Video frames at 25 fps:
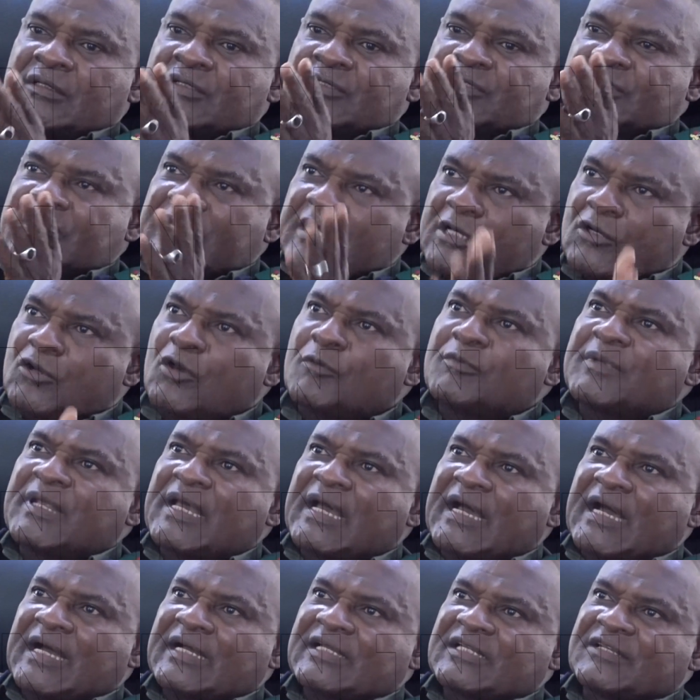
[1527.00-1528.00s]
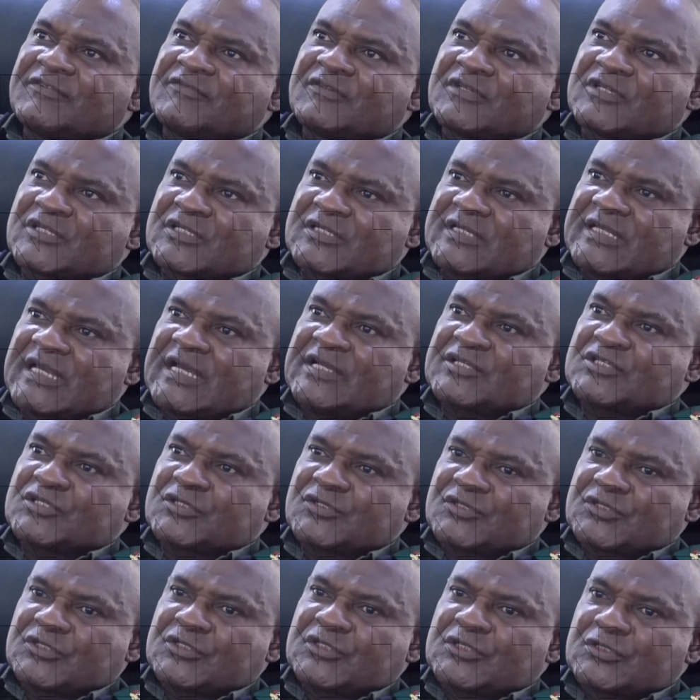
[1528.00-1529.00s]
scale up their activities, their
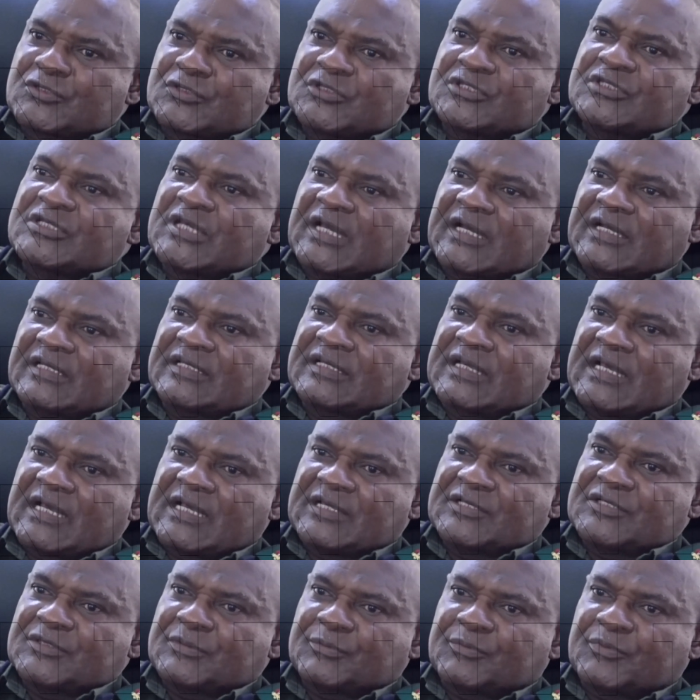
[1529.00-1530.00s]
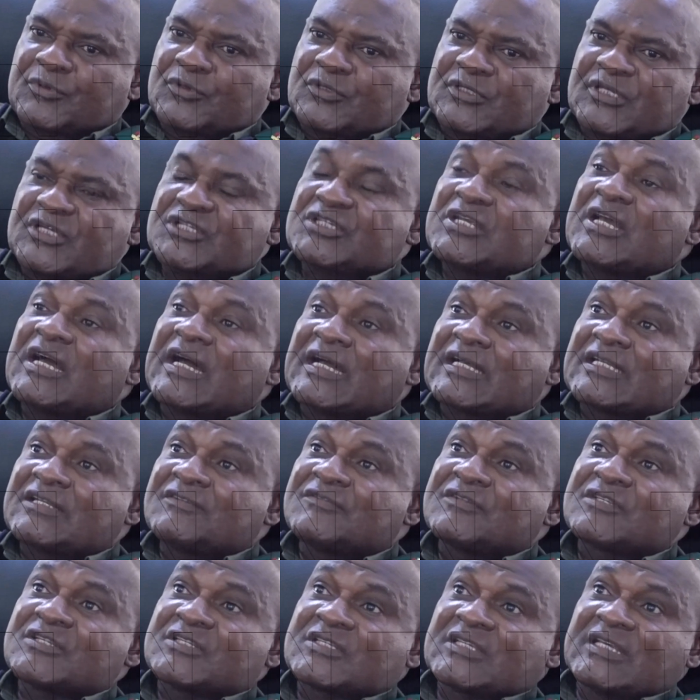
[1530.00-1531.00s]
security, their protection
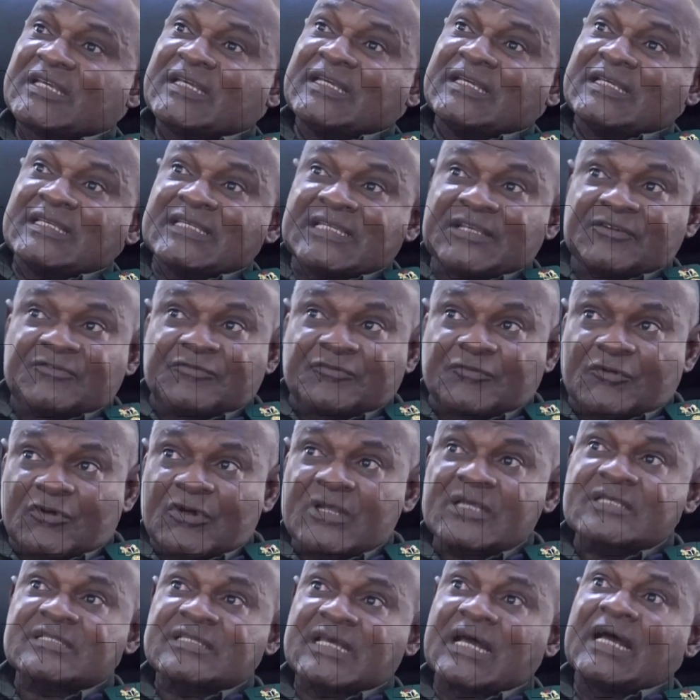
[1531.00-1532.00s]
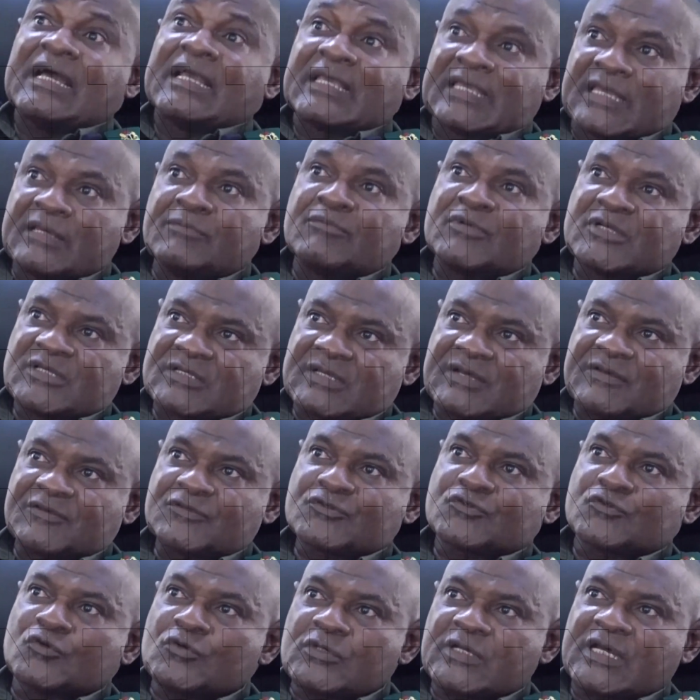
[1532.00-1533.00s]
activities in the forest and game reserve
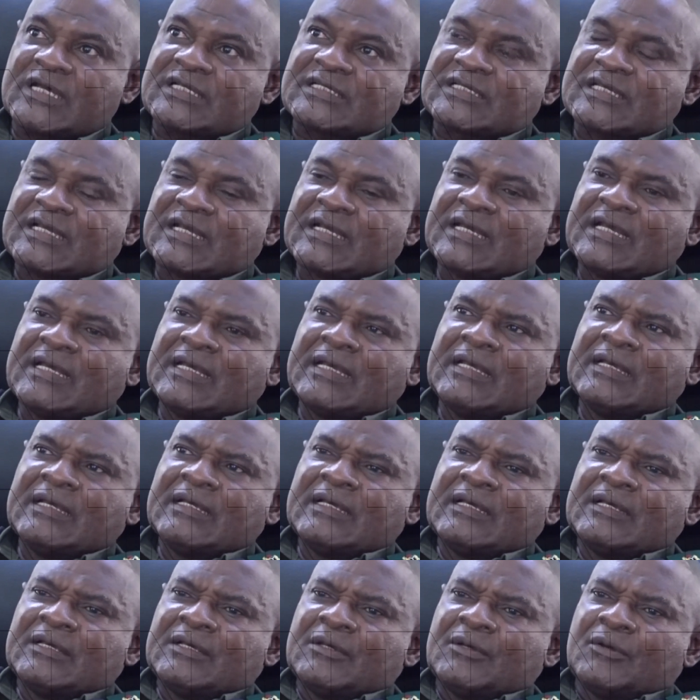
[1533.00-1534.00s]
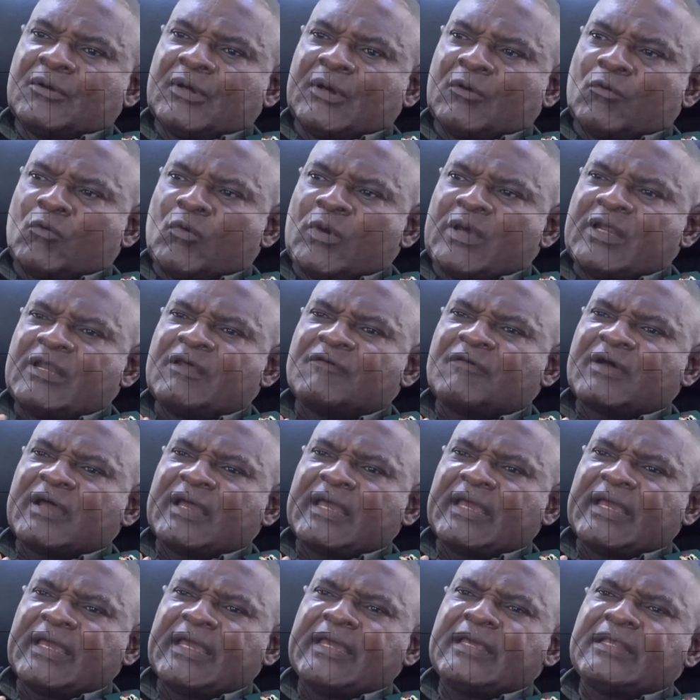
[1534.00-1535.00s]
so that whenever
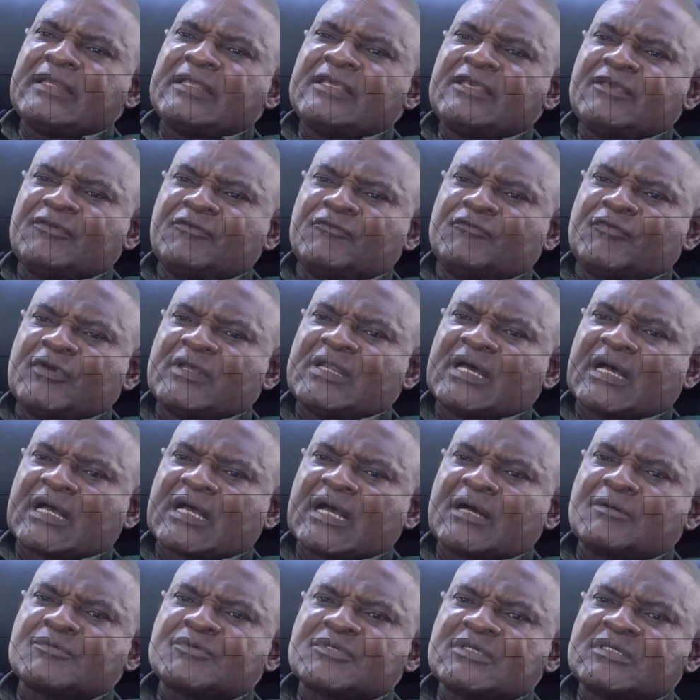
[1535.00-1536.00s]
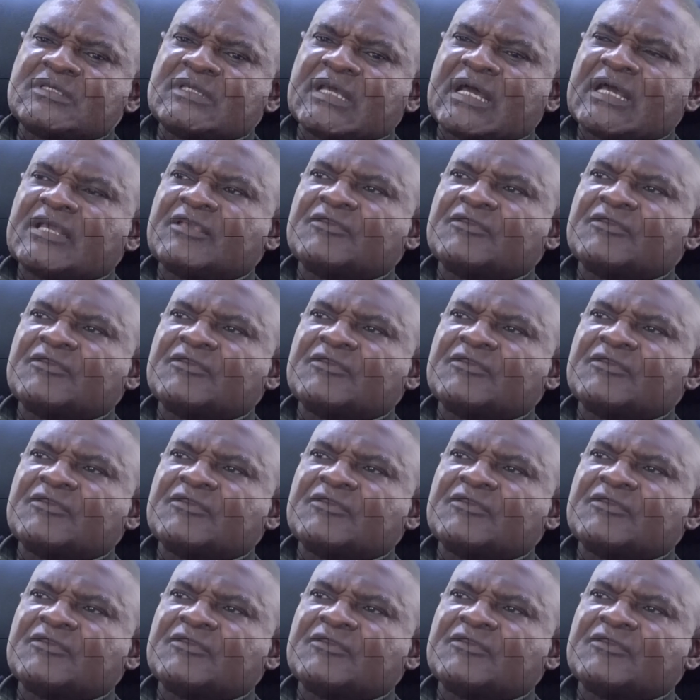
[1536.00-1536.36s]
any invader comes in there,